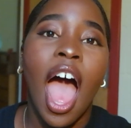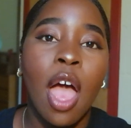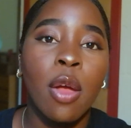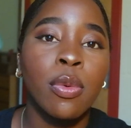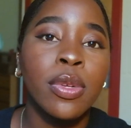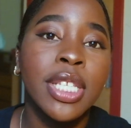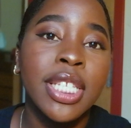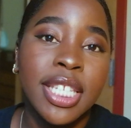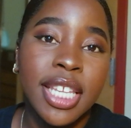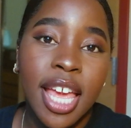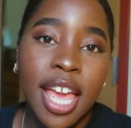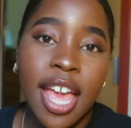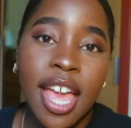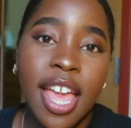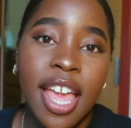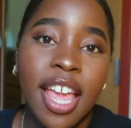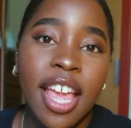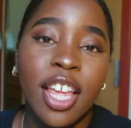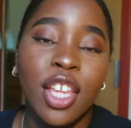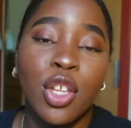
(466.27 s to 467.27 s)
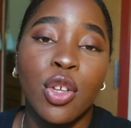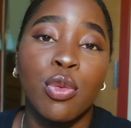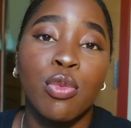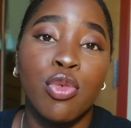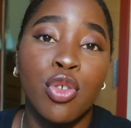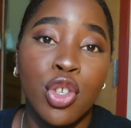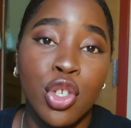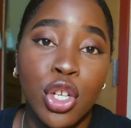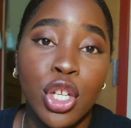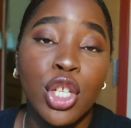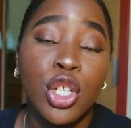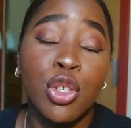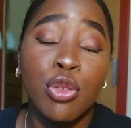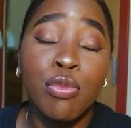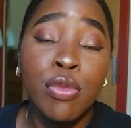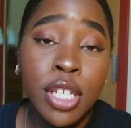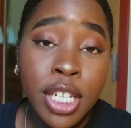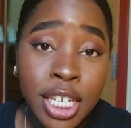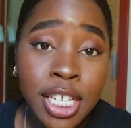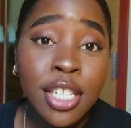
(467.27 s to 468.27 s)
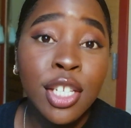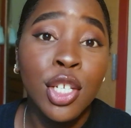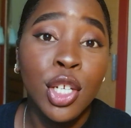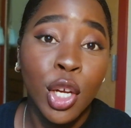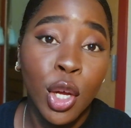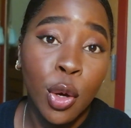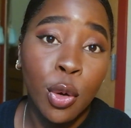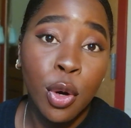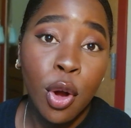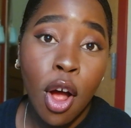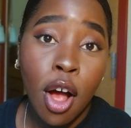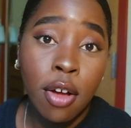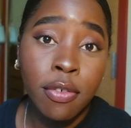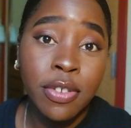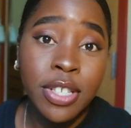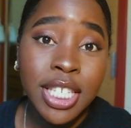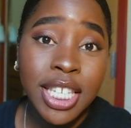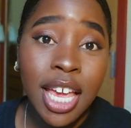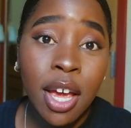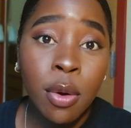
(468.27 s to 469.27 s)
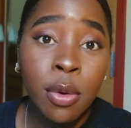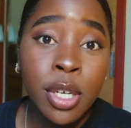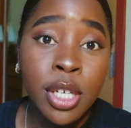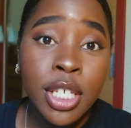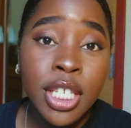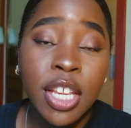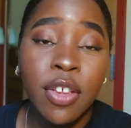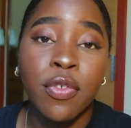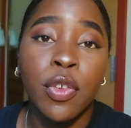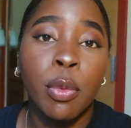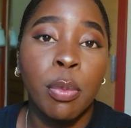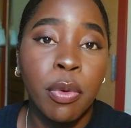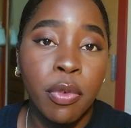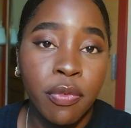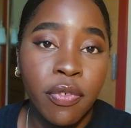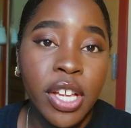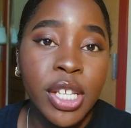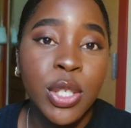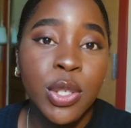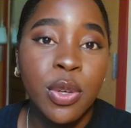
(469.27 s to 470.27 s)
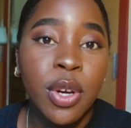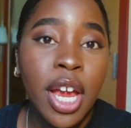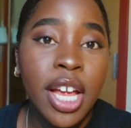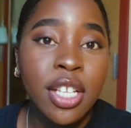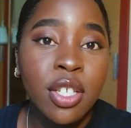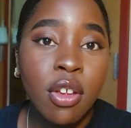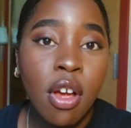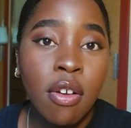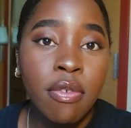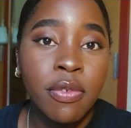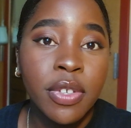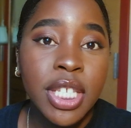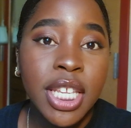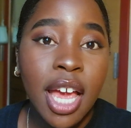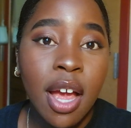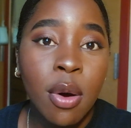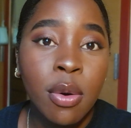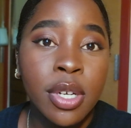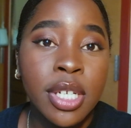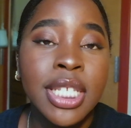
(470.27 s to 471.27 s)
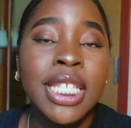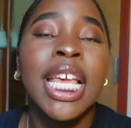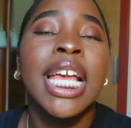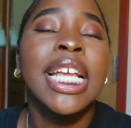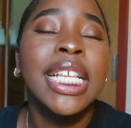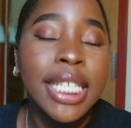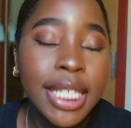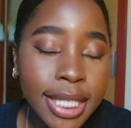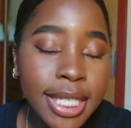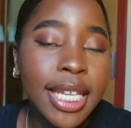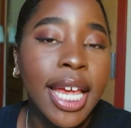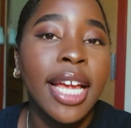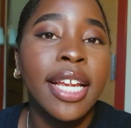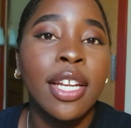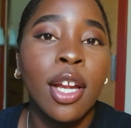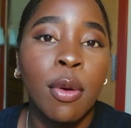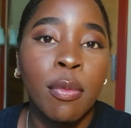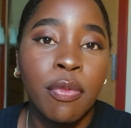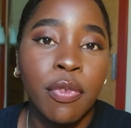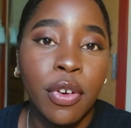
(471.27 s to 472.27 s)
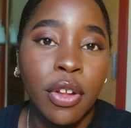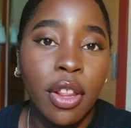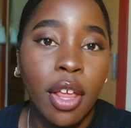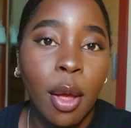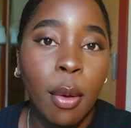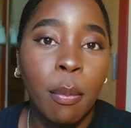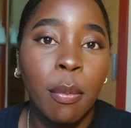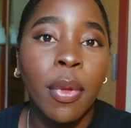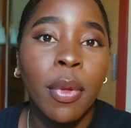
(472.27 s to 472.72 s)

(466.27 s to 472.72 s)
would say you need to go to office hours. If your professor has office hours, sign up for them.